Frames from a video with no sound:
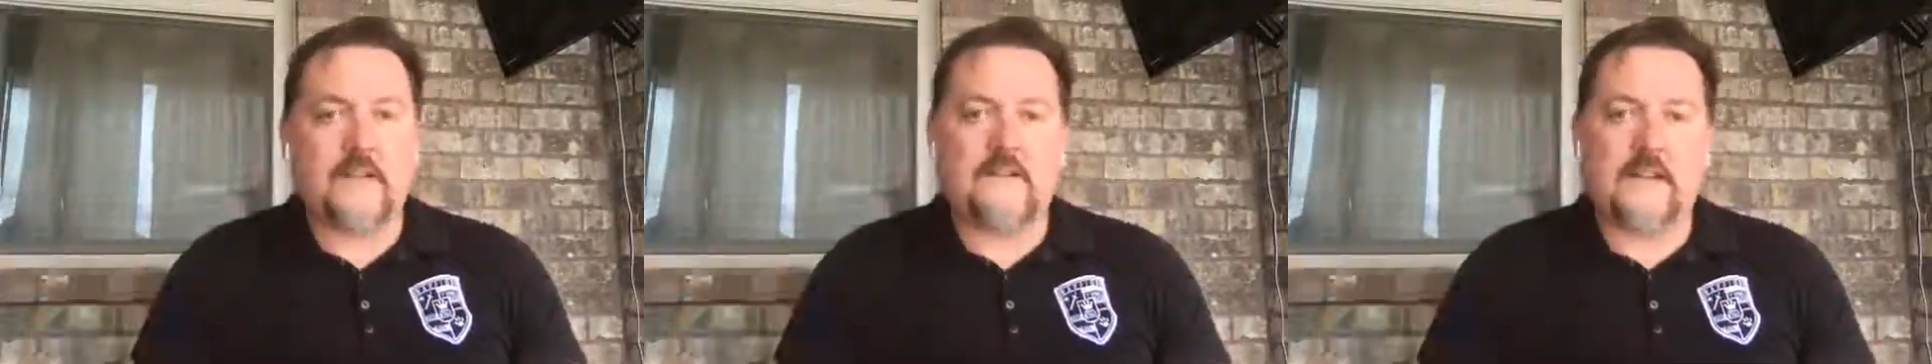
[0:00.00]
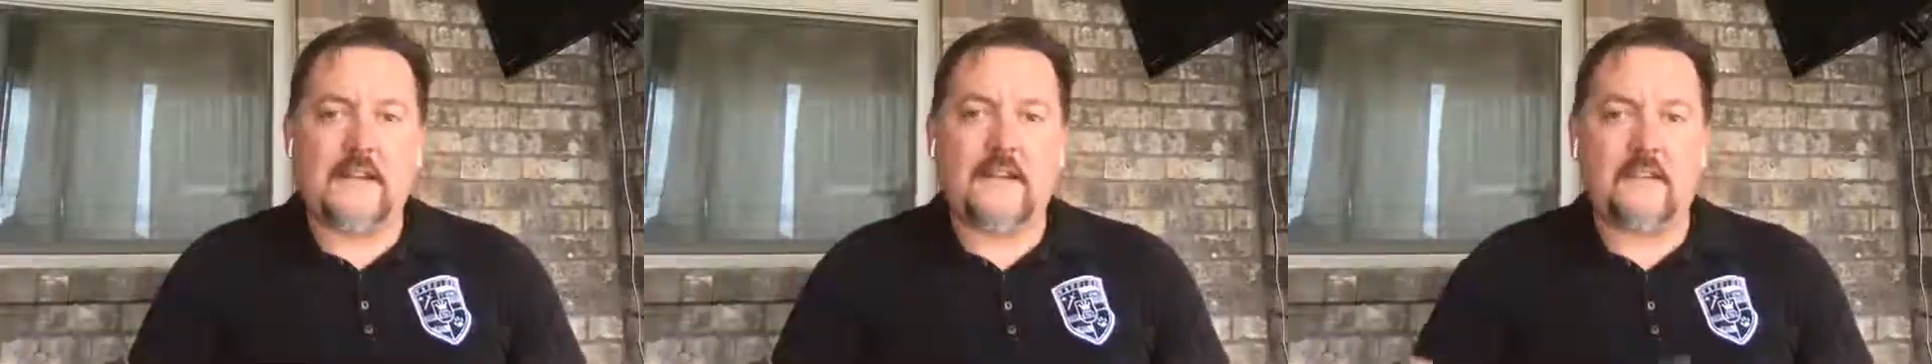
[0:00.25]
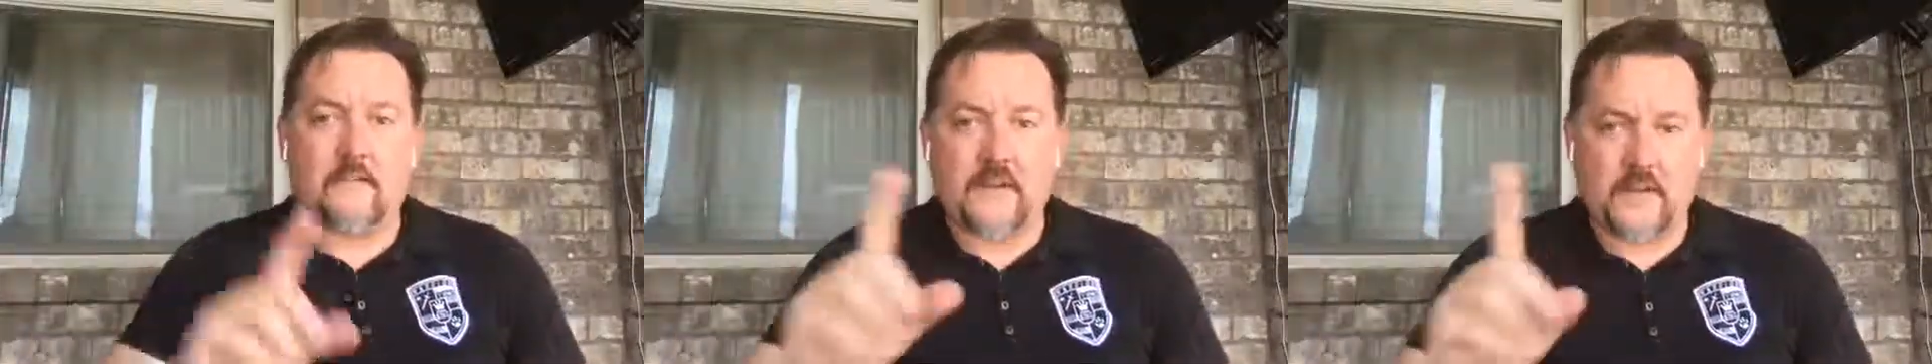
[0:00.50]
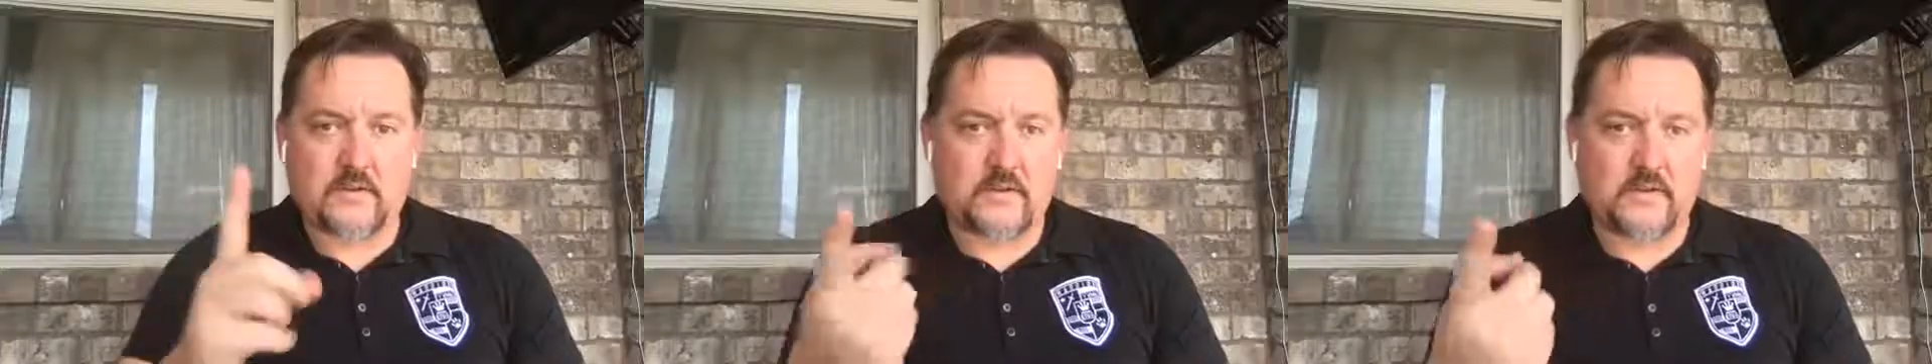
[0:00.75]
to get into
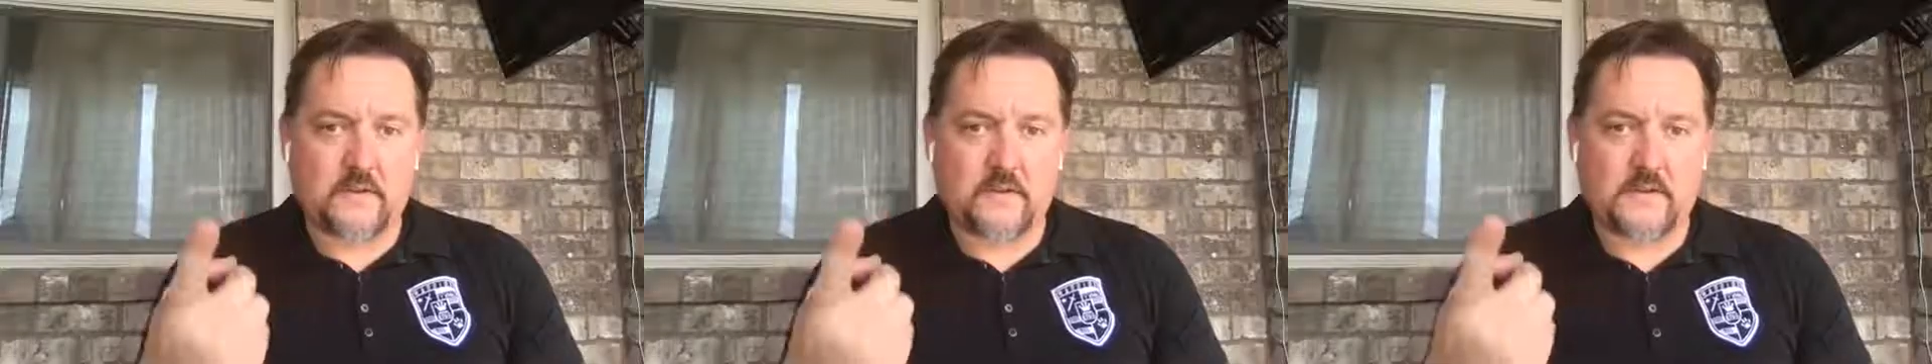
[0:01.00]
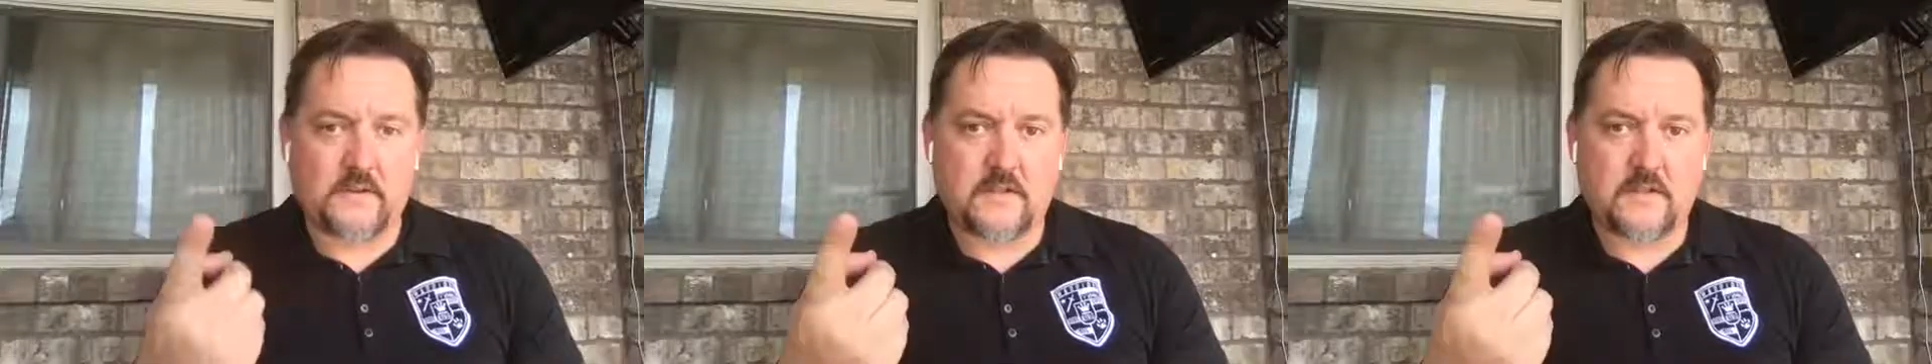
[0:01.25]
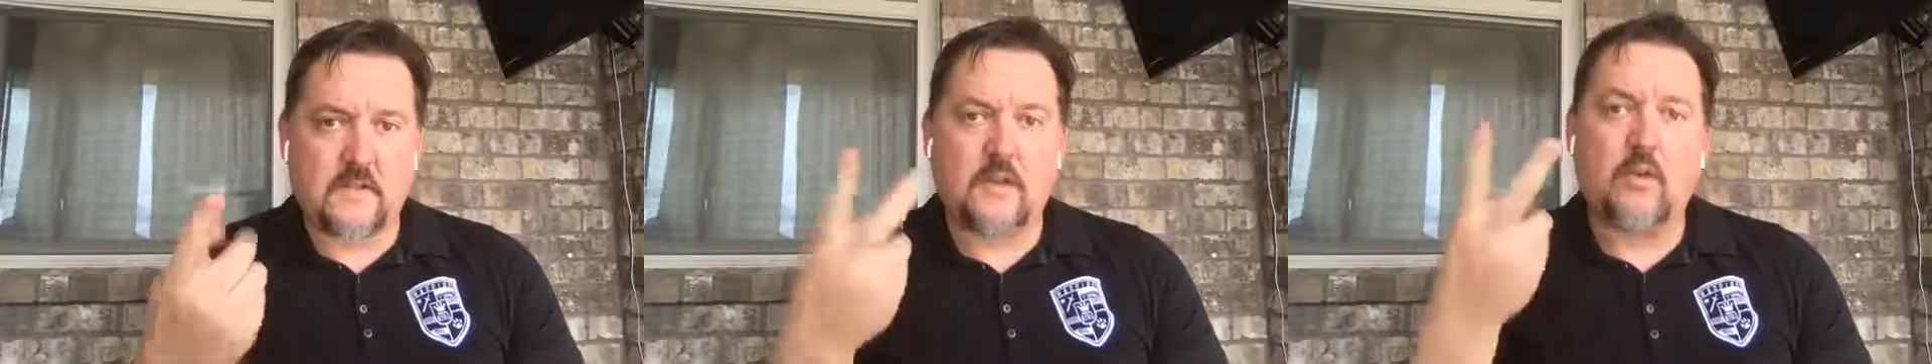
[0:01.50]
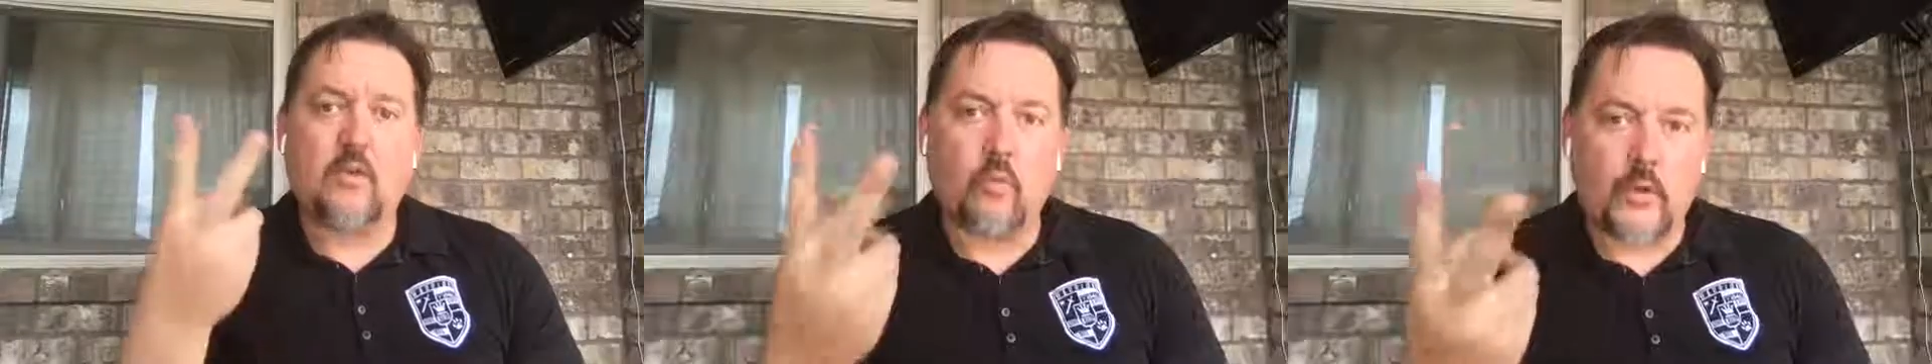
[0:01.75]
financial services,
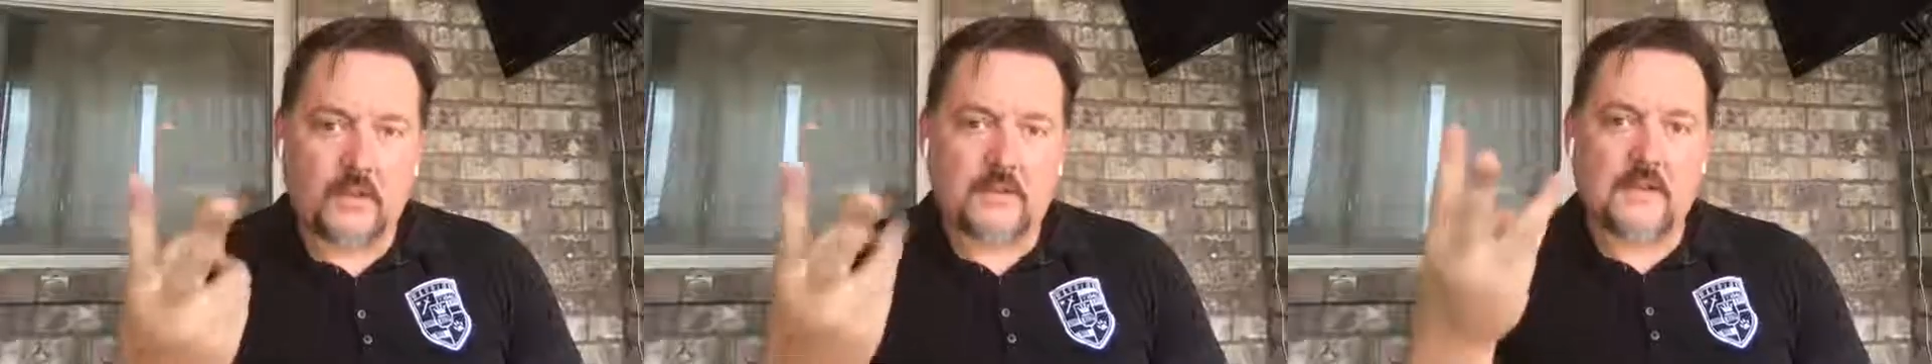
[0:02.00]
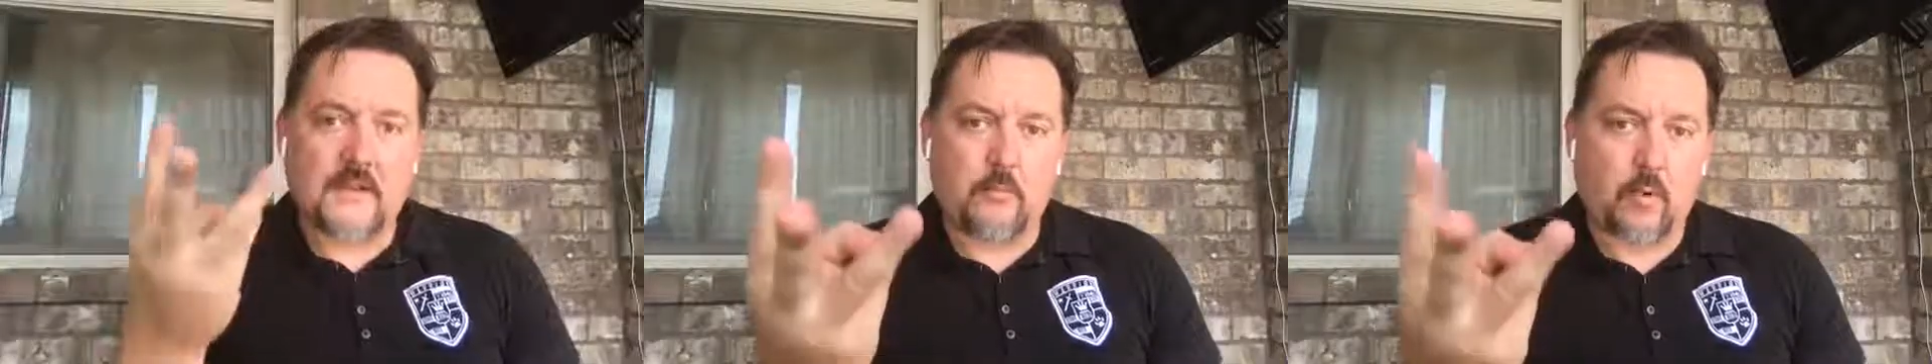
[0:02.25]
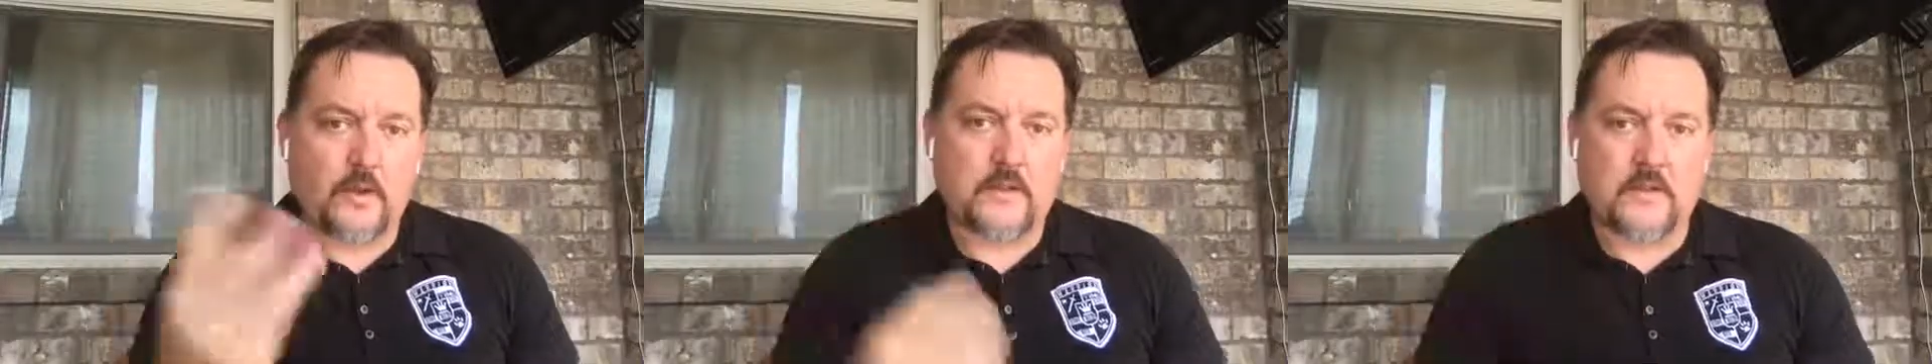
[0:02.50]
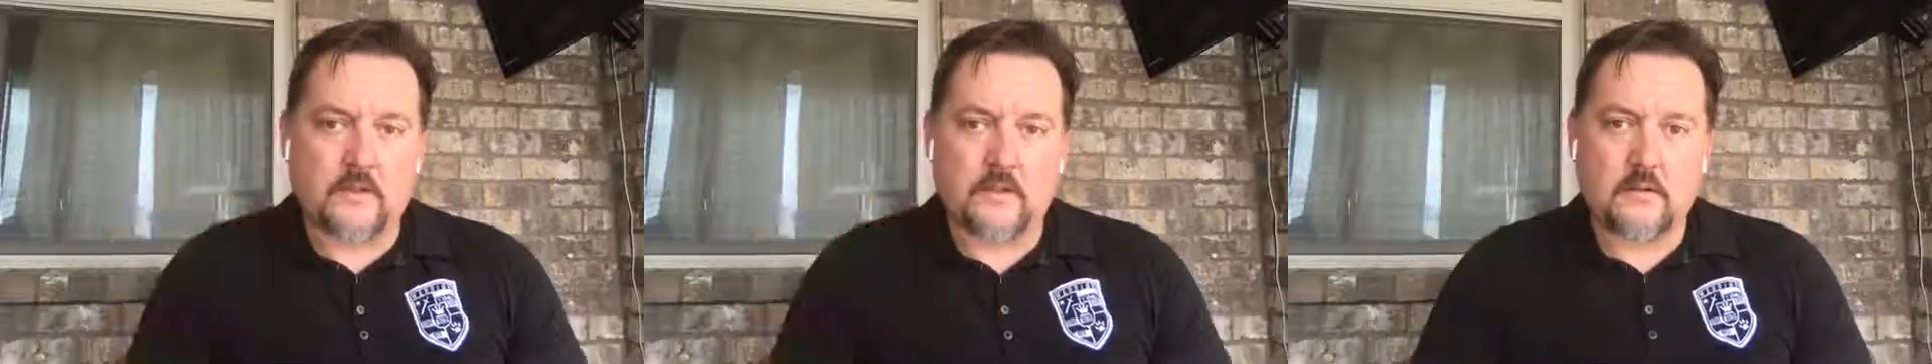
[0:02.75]
real estate, and
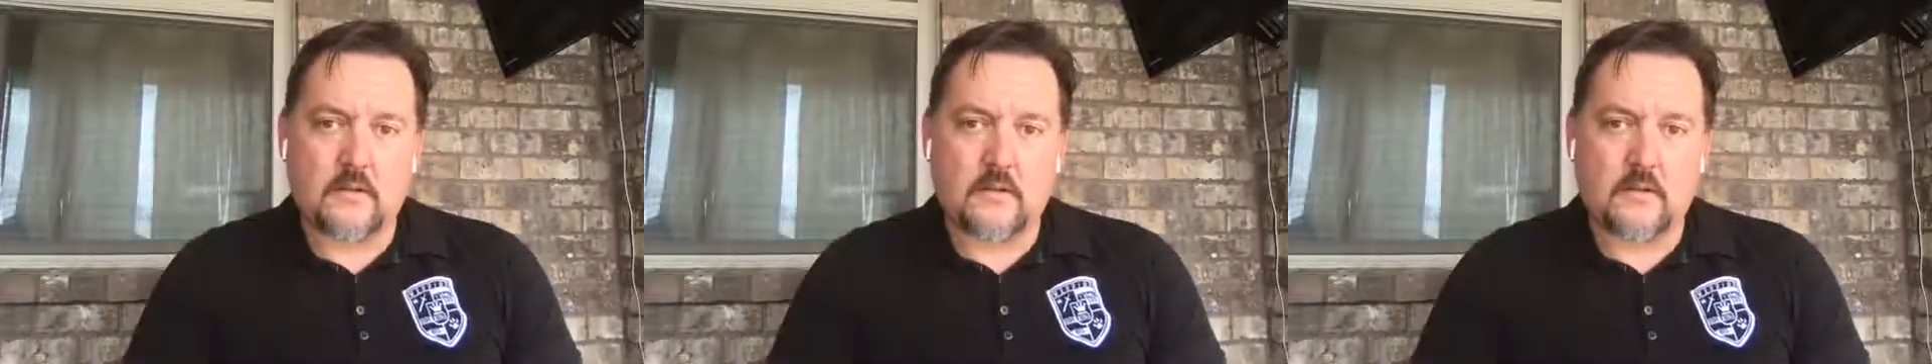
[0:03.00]
mortgages.